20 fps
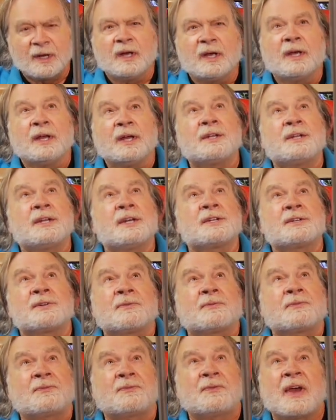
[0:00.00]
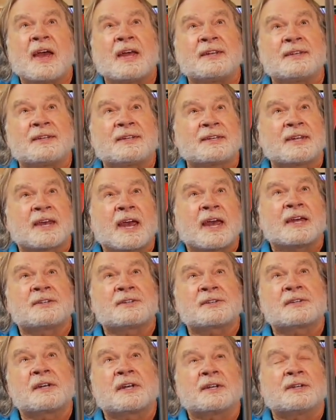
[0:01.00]
It does a
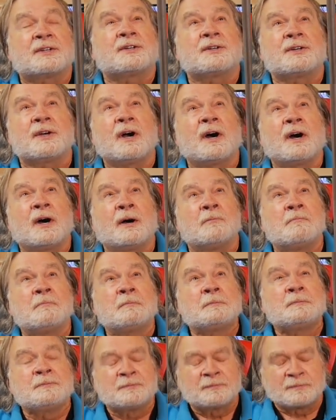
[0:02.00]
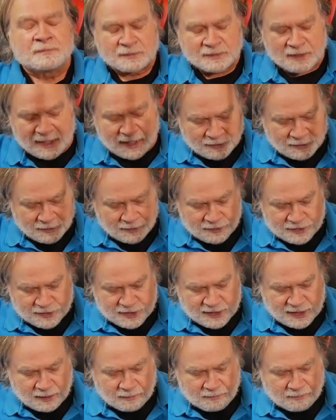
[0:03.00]
fantastic job, and they're
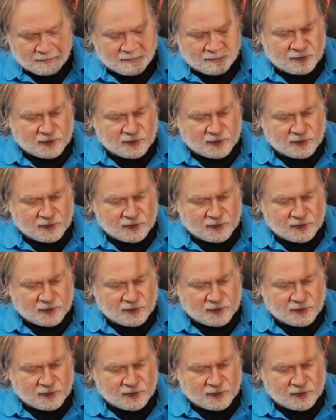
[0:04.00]
cheap.